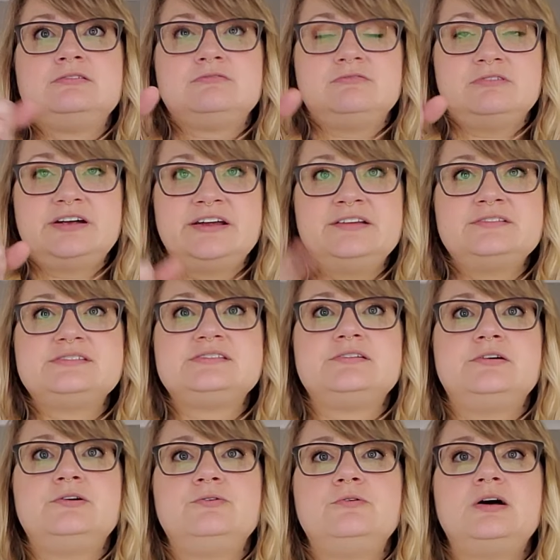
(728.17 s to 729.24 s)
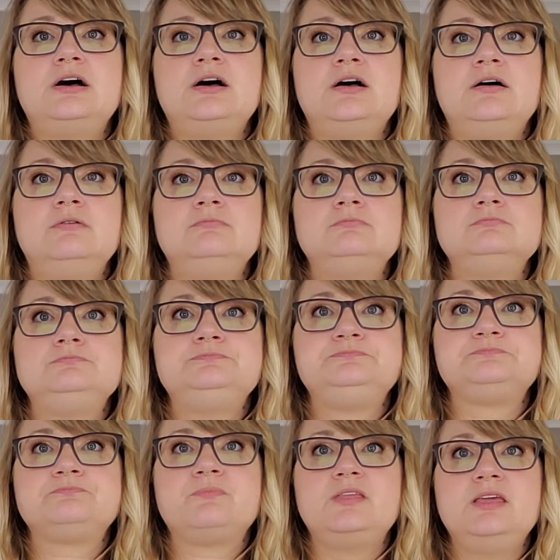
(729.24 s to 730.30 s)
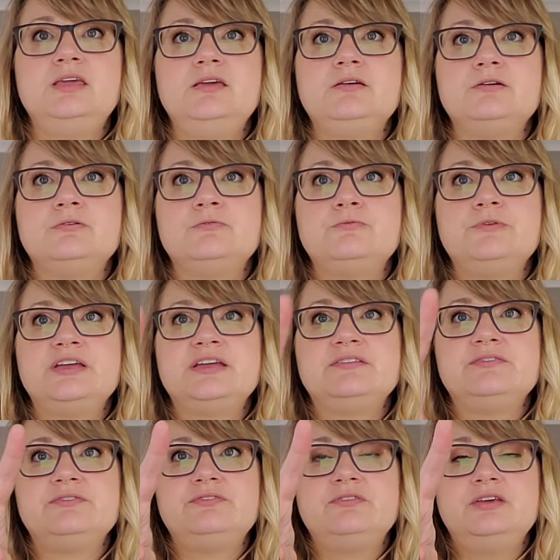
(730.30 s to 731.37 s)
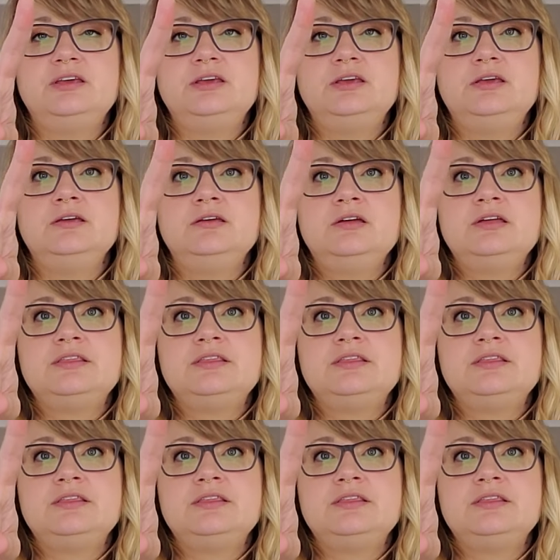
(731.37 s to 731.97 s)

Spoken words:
All right, so here we can see